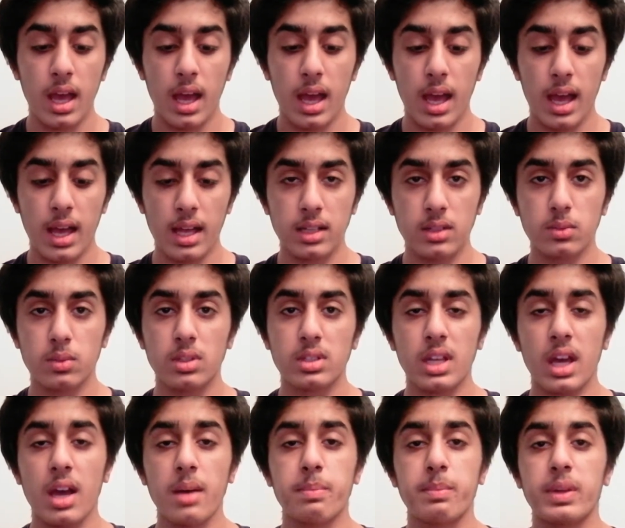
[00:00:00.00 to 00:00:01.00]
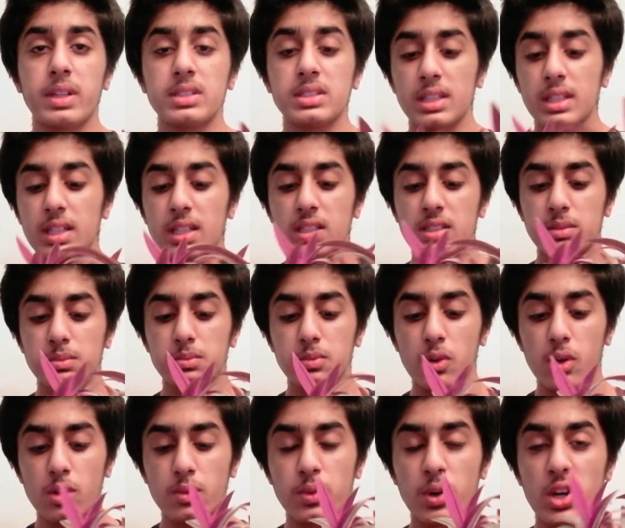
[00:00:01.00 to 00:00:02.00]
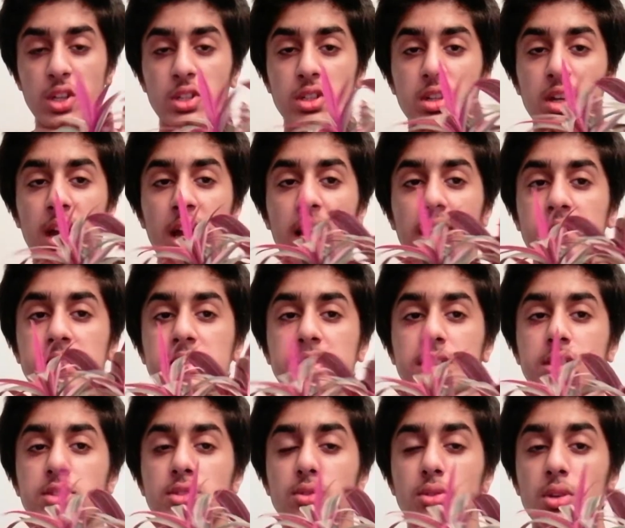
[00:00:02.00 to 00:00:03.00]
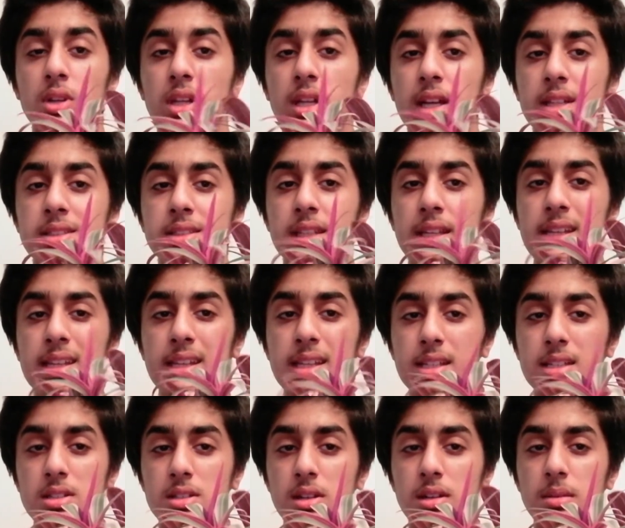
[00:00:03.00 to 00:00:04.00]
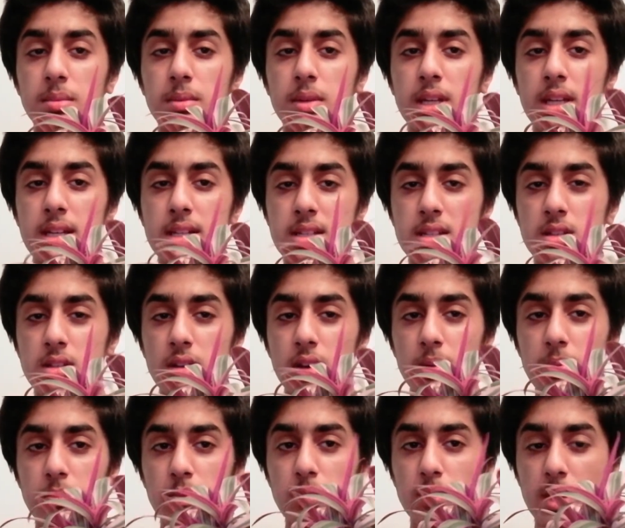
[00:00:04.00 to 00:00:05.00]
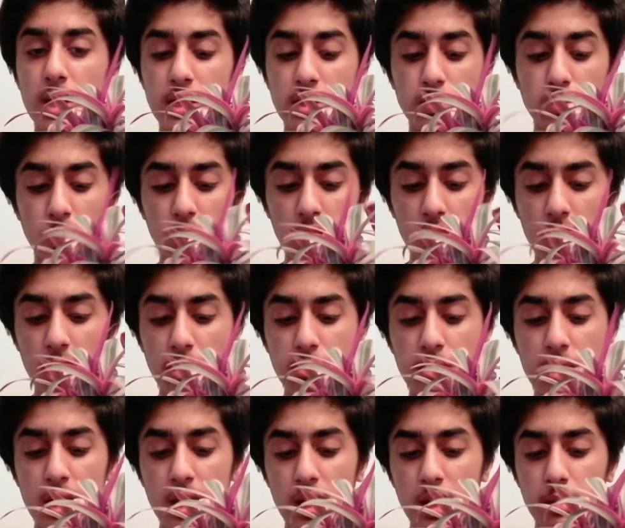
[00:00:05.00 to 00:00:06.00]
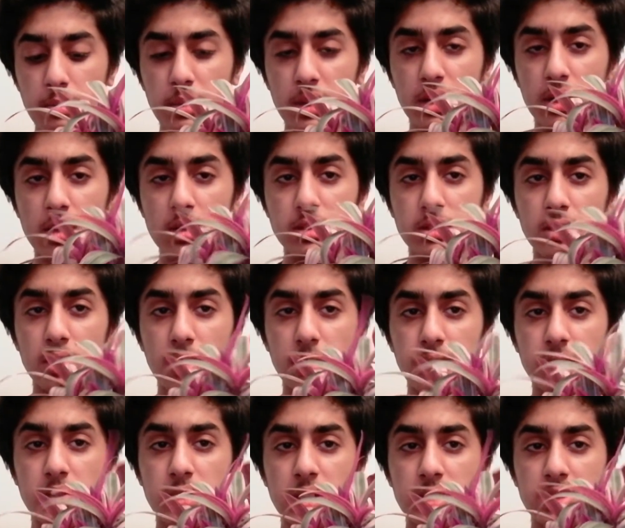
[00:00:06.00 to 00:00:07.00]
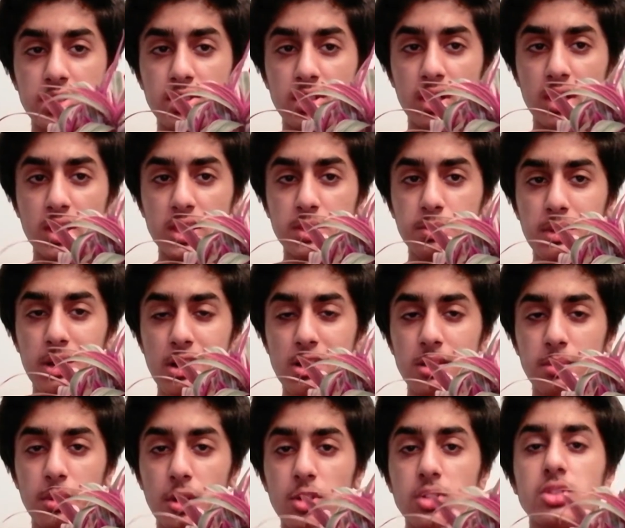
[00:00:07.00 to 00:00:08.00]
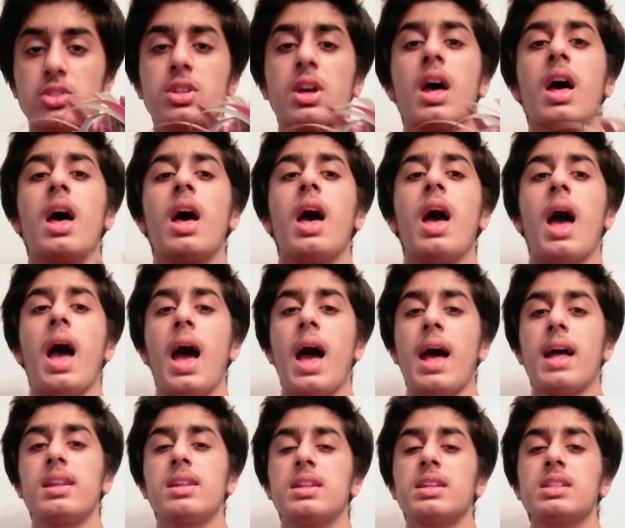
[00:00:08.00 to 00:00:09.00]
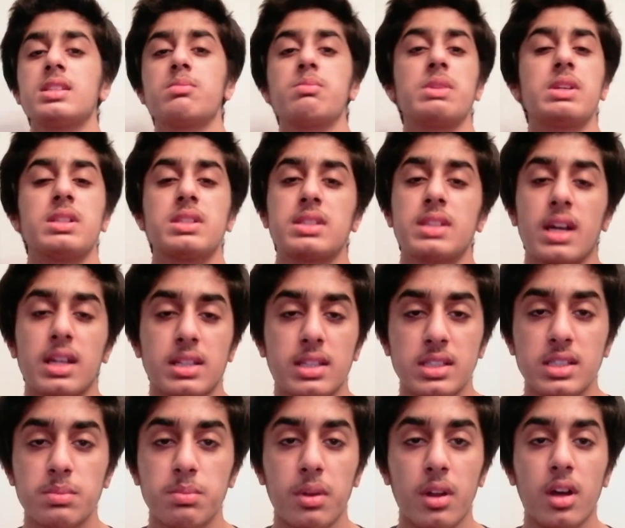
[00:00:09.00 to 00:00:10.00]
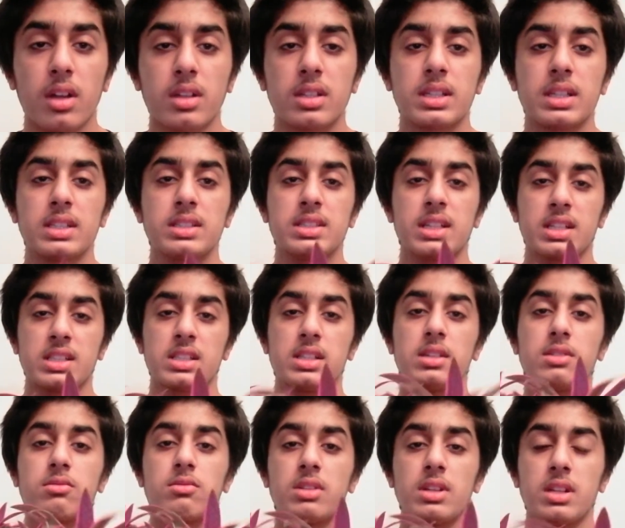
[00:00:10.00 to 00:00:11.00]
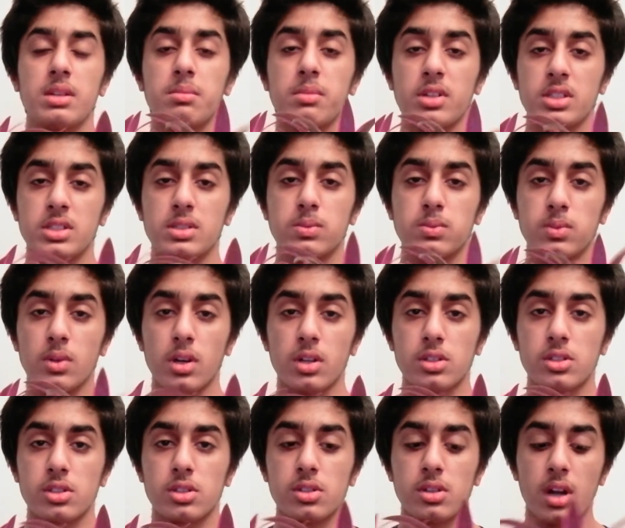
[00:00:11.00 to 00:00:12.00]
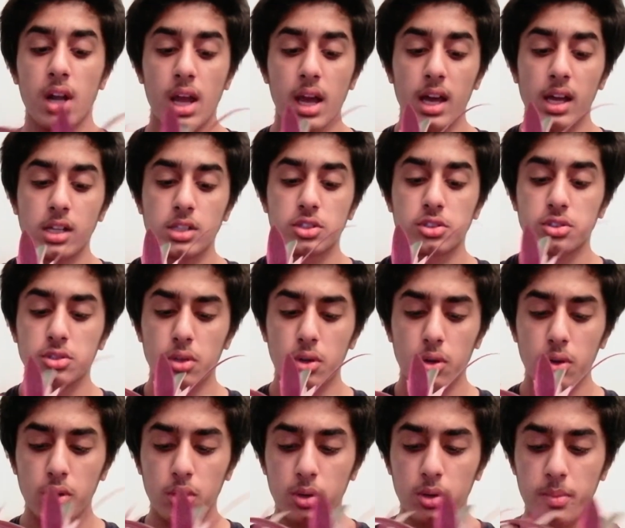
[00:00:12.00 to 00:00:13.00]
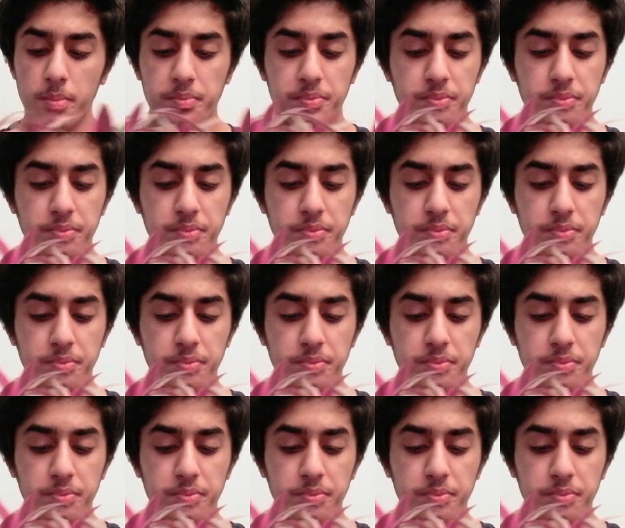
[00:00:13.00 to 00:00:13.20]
And what happens, it needs more water as the soil gets heated up and warm because of this transparent pot. And this means that this plant needs actually really much water. So